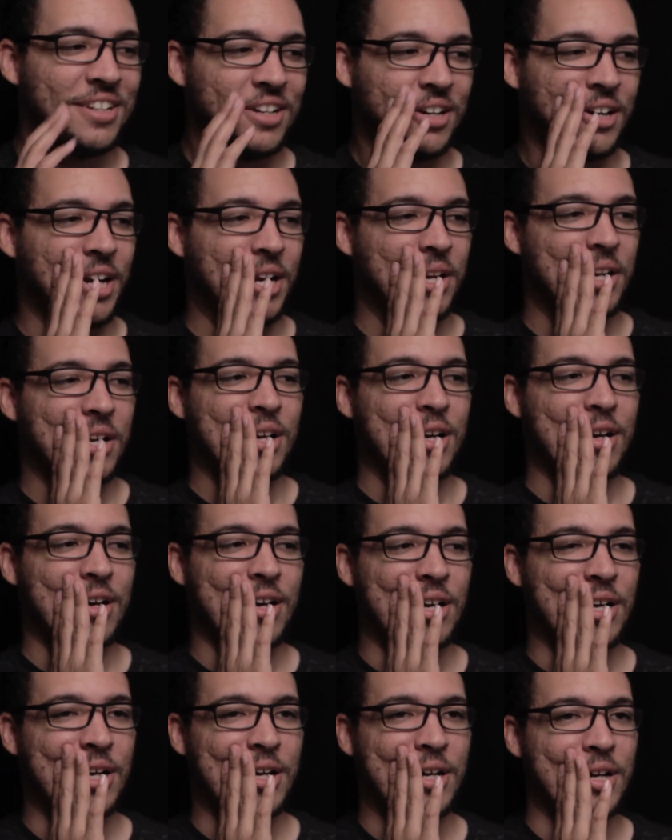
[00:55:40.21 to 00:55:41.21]
All right.
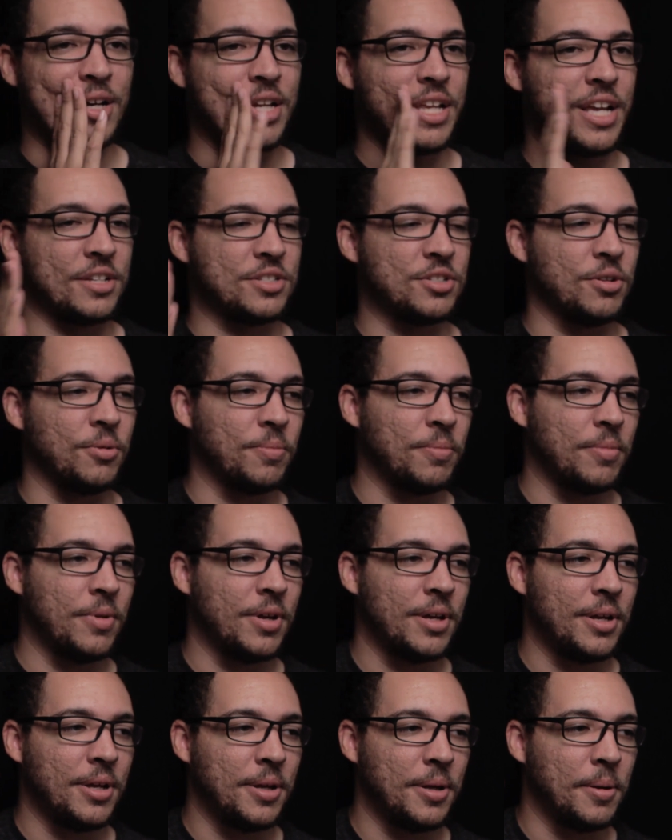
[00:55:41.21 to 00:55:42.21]
Yeah. So
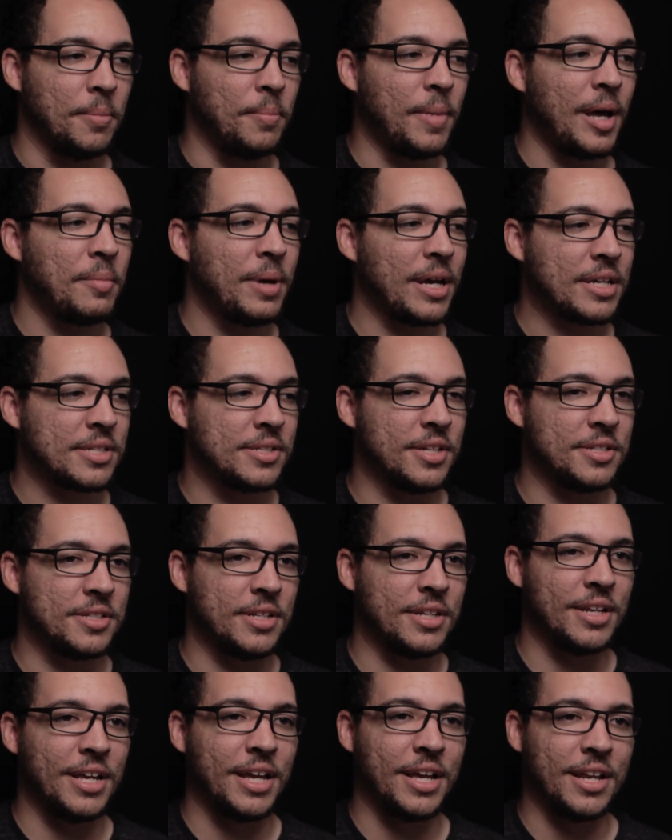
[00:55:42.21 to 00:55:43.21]
Mad Max does
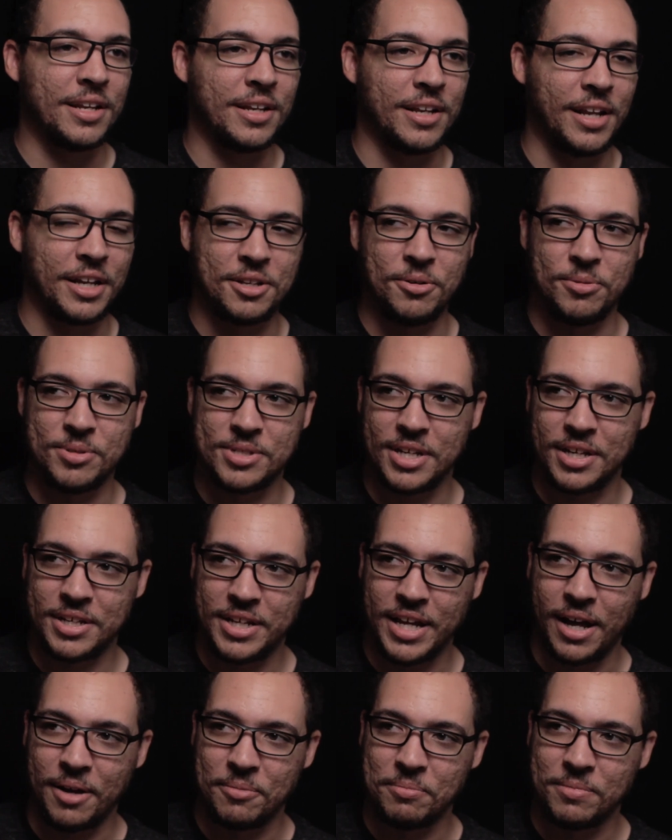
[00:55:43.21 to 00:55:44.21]
it, and like you said,
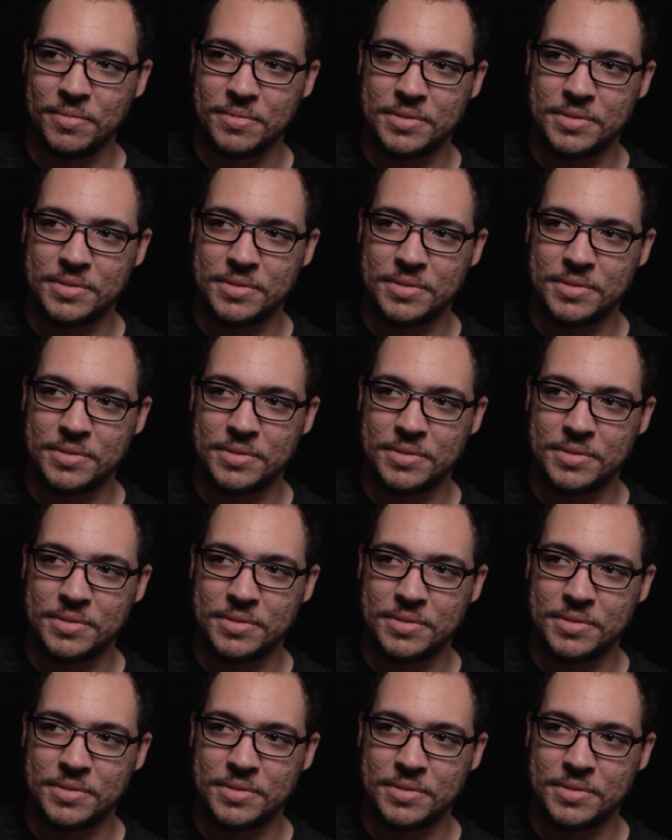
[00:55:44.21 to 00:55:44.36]
yeah,